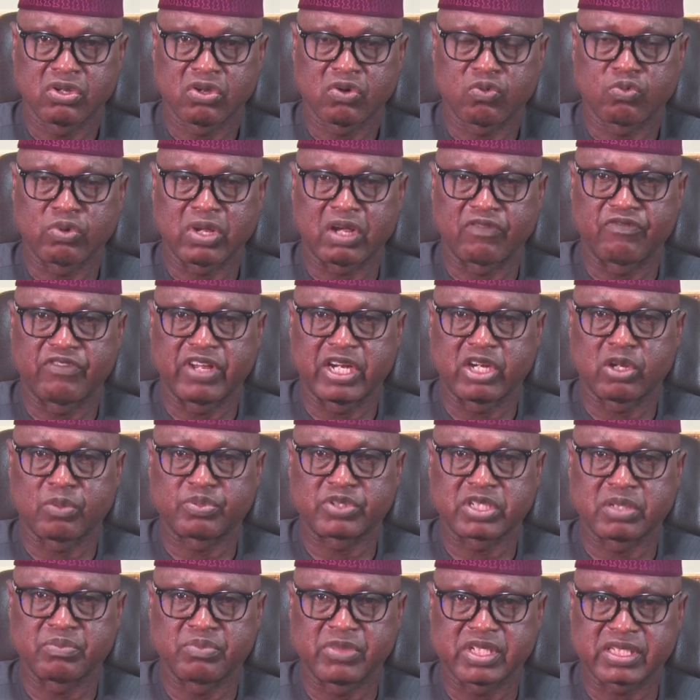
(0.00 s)
We are very
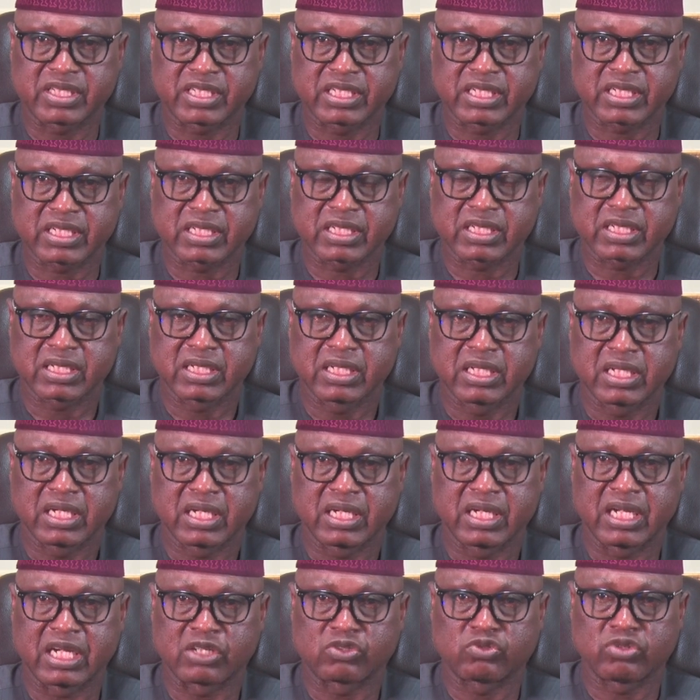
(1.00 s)
optimistic
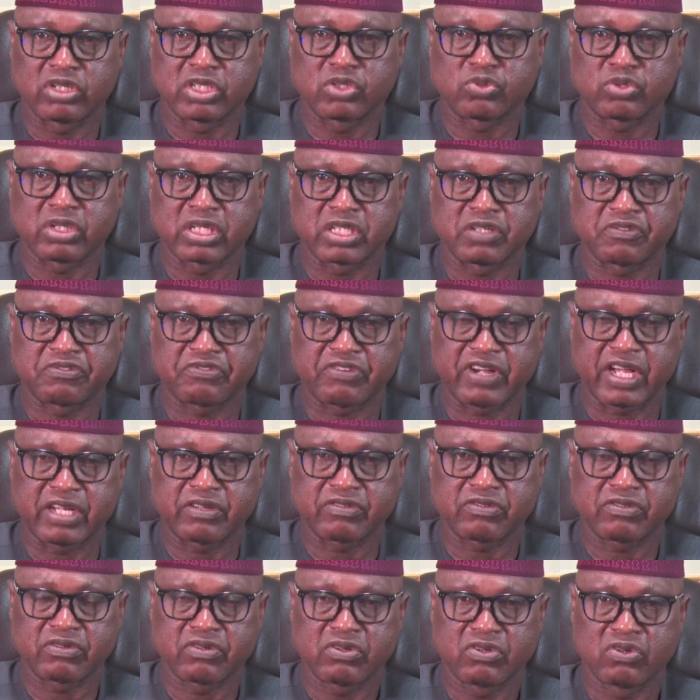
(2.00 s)
that
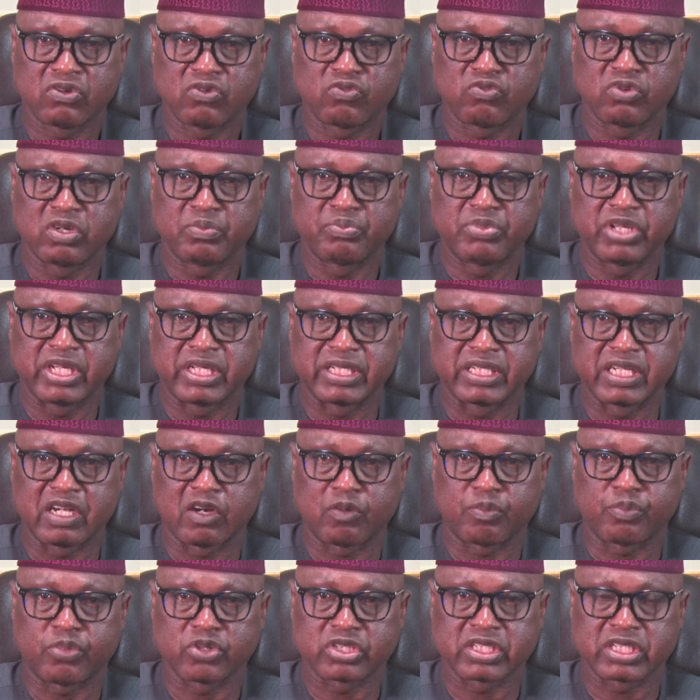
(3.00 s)
2025 will be a year
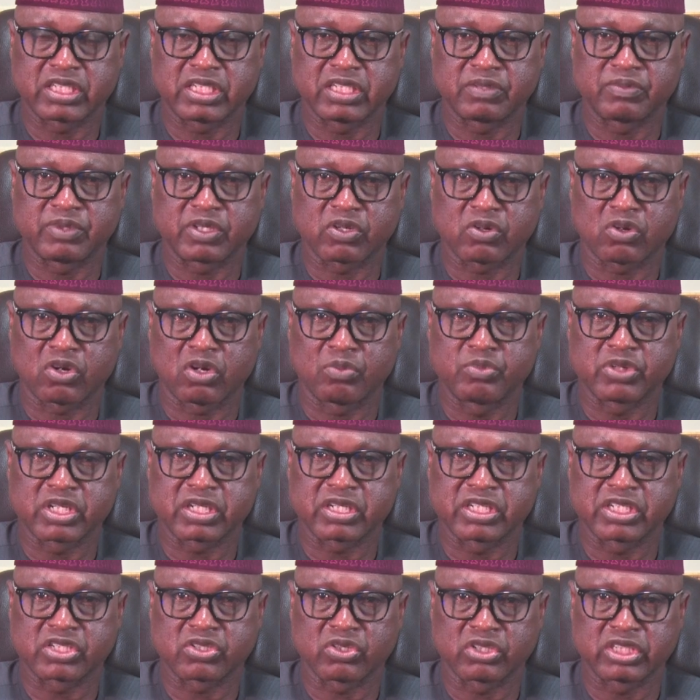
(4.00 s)
of positive economic
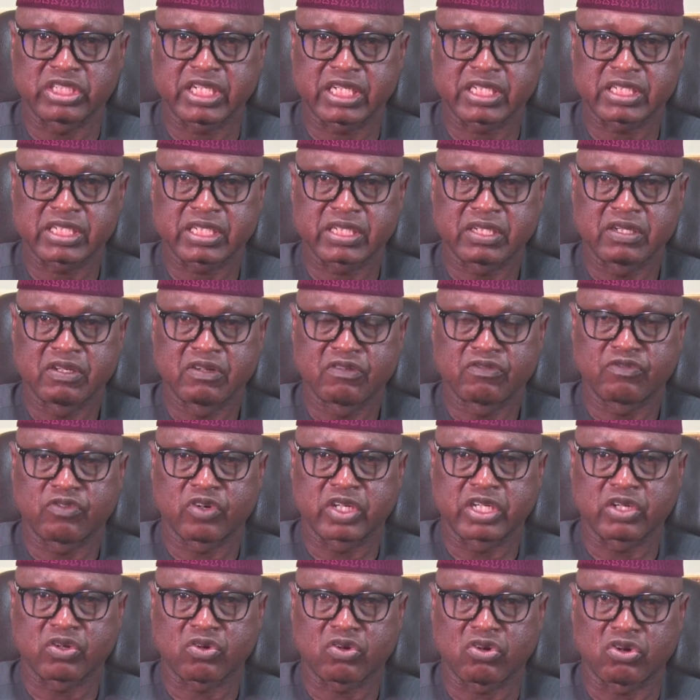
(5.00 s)
resurgence for
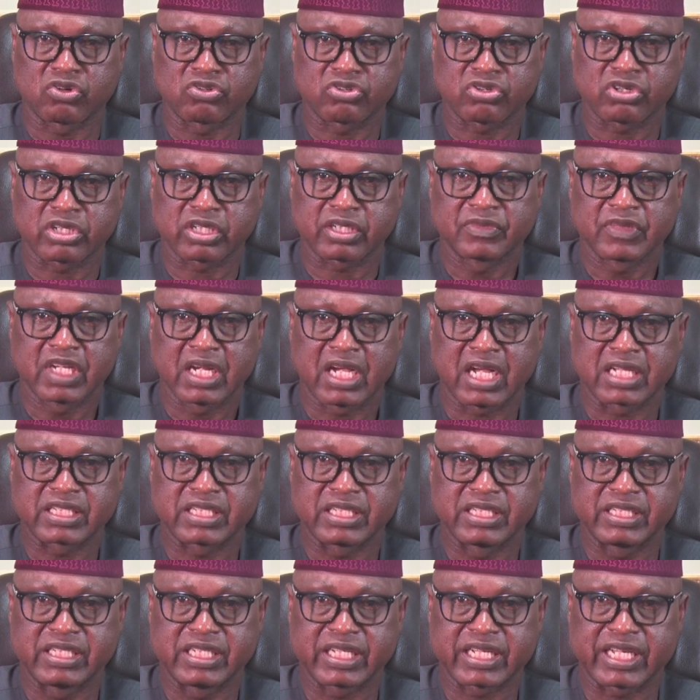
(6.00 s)
the country, as
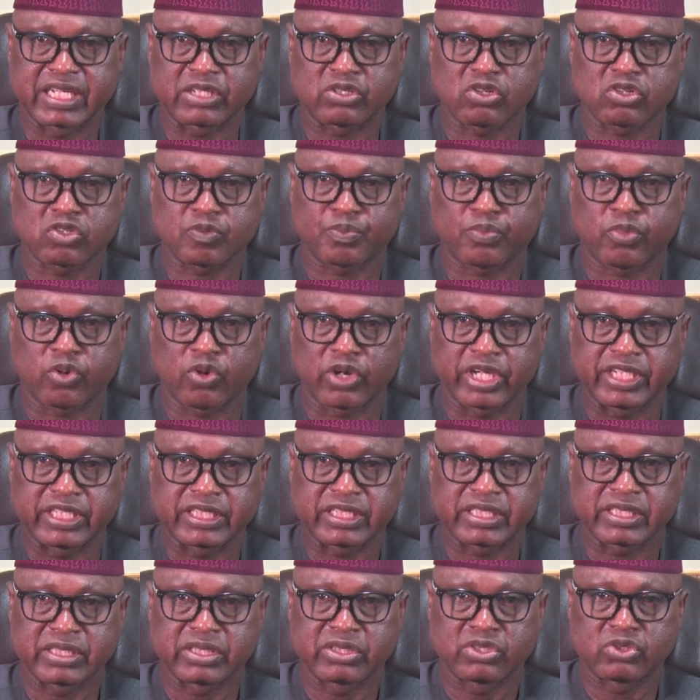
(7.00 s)
indicators
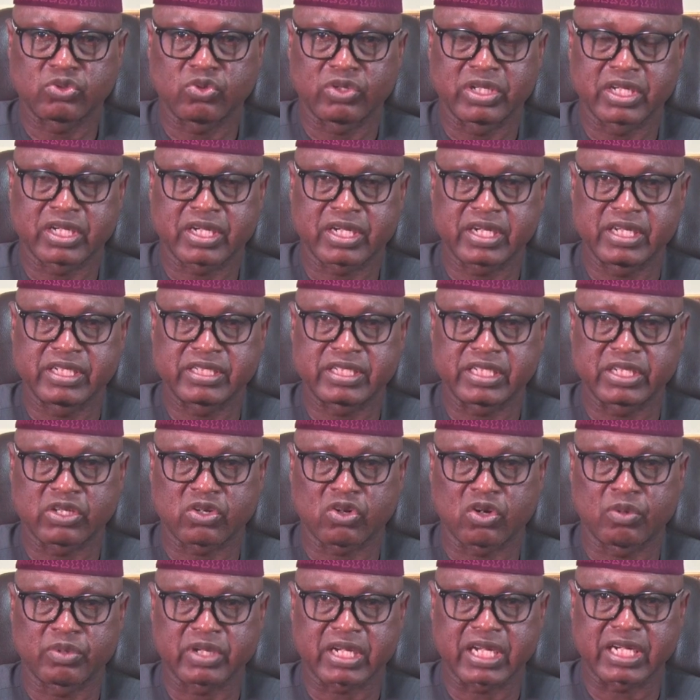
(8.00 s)
point to increased
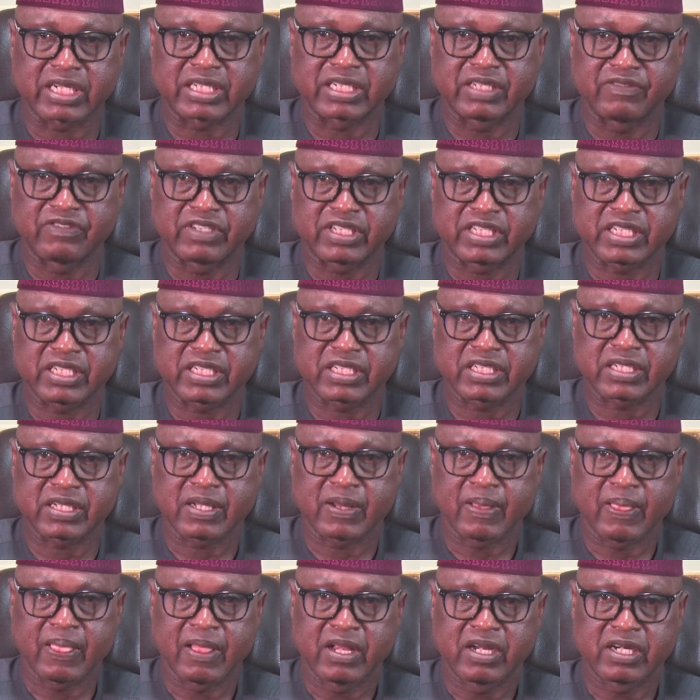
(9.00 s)
economic activities
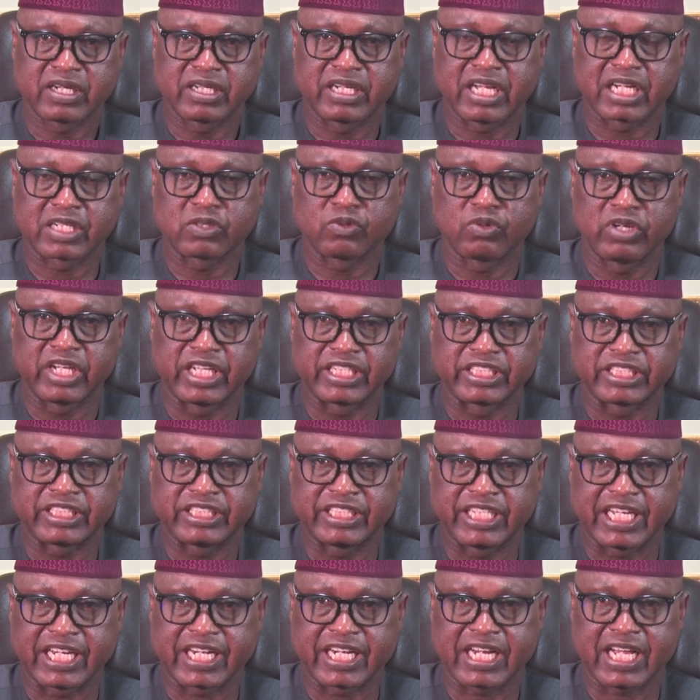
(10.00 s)
that will
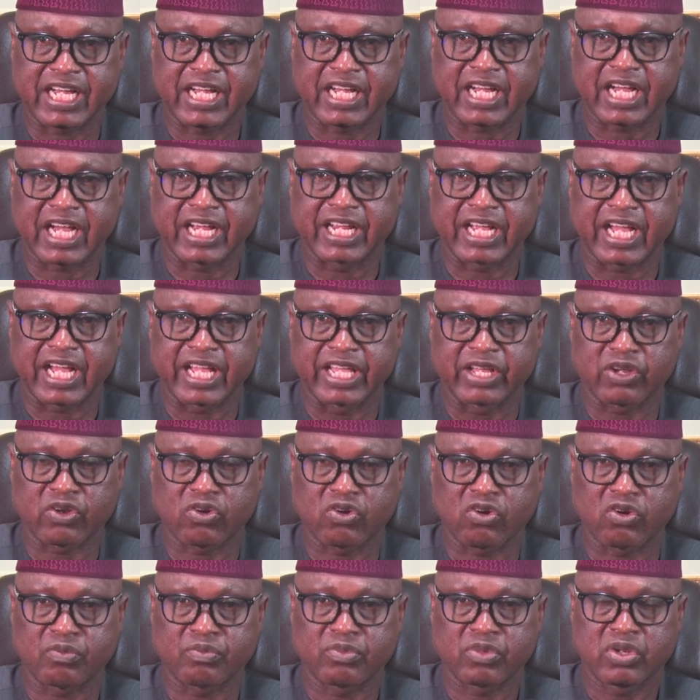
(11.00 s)
engender higher
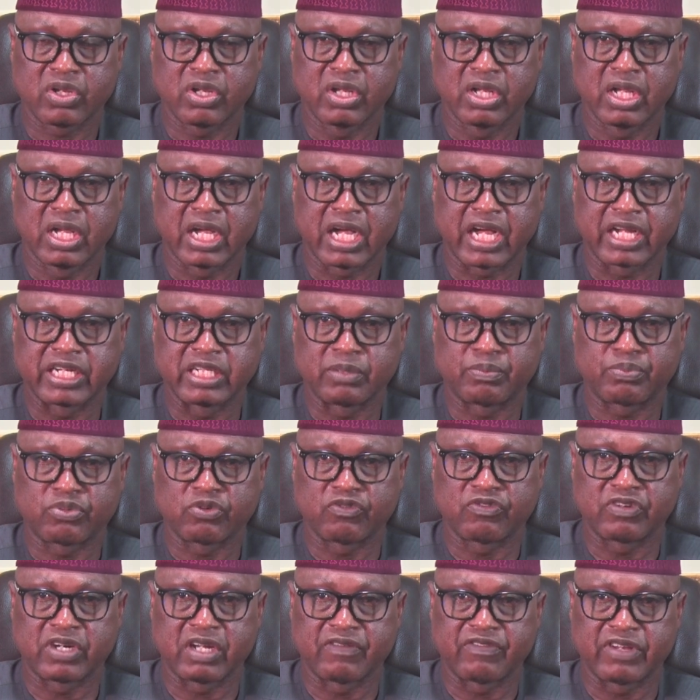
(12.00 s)
income and
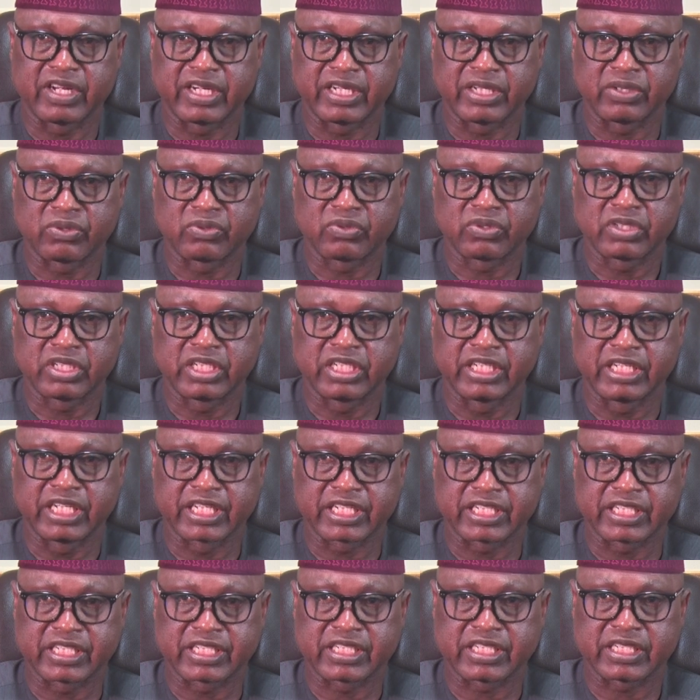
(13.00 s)
improve revenue in
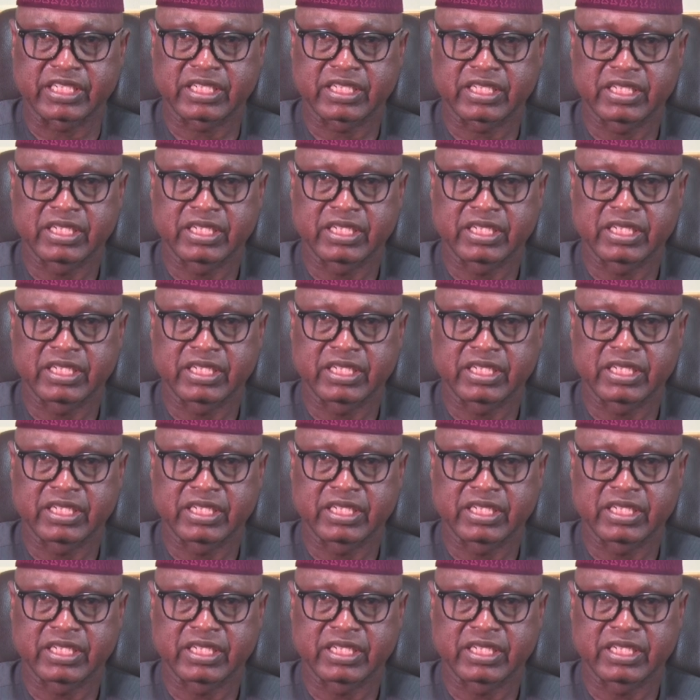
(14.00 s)
Ekiti.